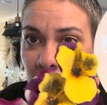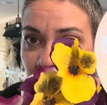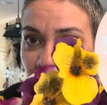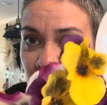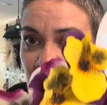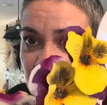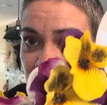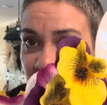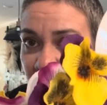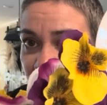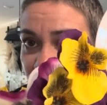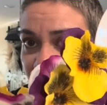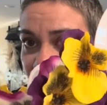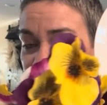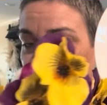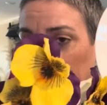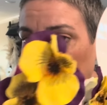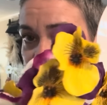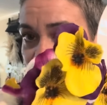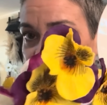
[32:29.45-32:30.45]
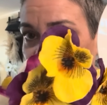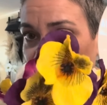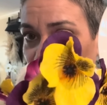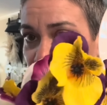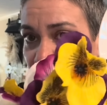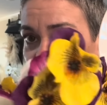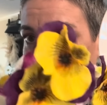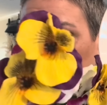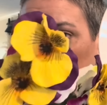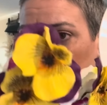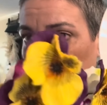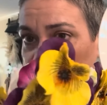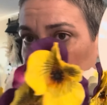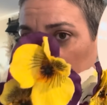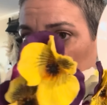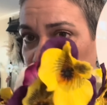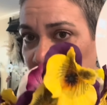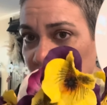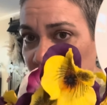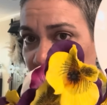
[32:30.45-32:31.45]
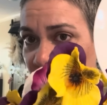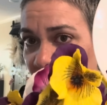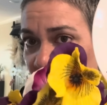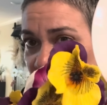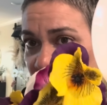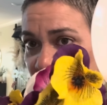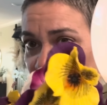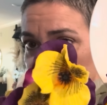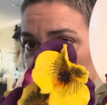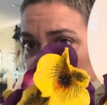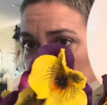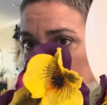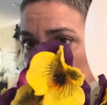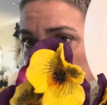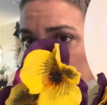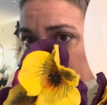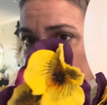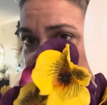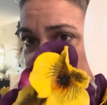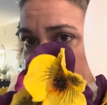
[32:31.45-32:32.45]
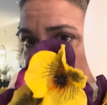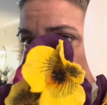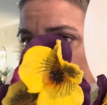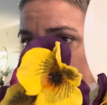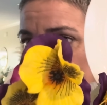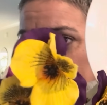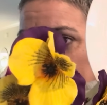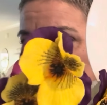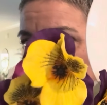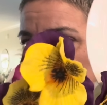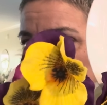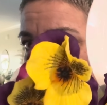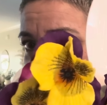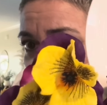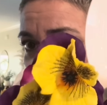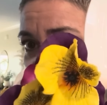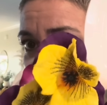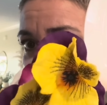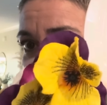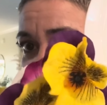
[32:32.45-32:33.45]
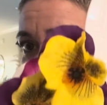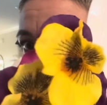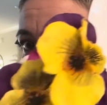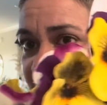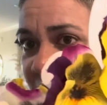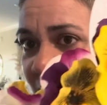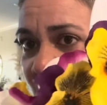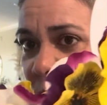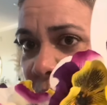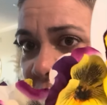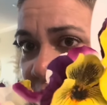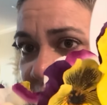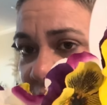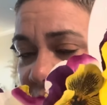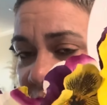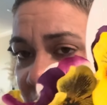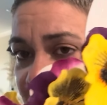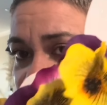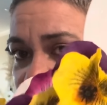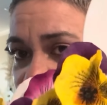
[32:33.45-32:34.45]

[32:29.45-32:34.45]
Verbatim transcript: You see like that purple, yellowish, and the shape of the flower? Tell me that does